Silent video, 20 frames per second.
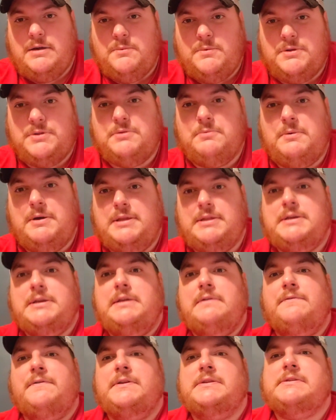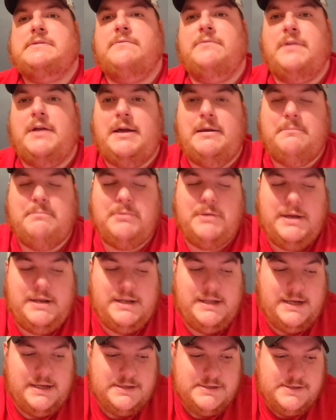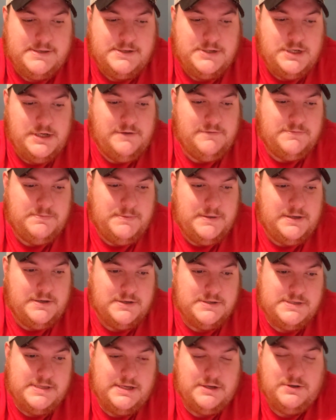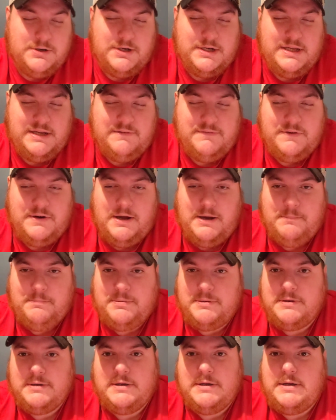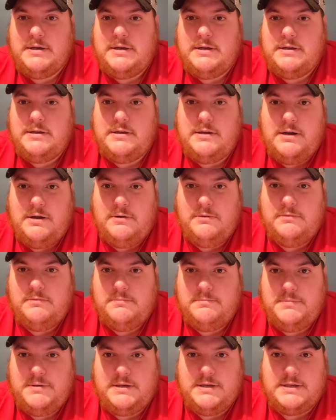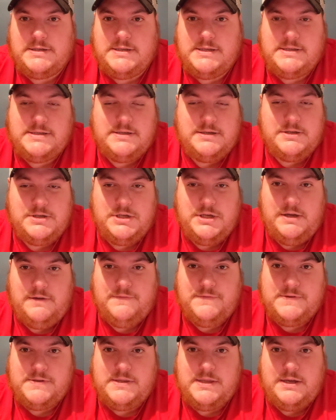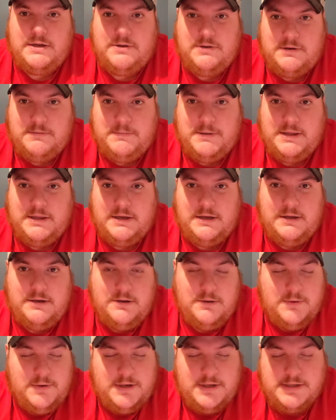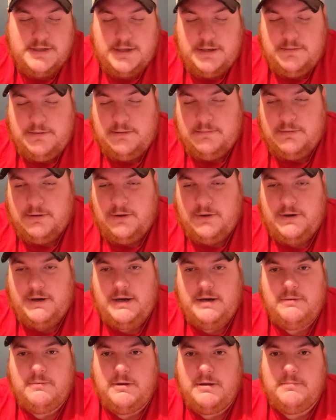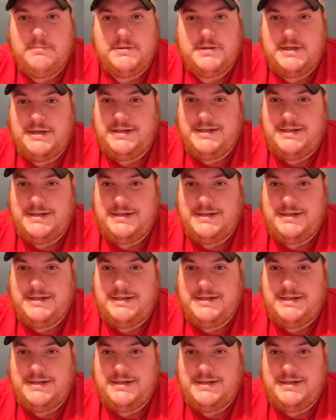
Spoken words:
with the way the defensive line played against the Chiefs, because they could have given up, you know, because it's the Chiefs, and they could have been like, you know what, it's going to be a blowout anyway, but they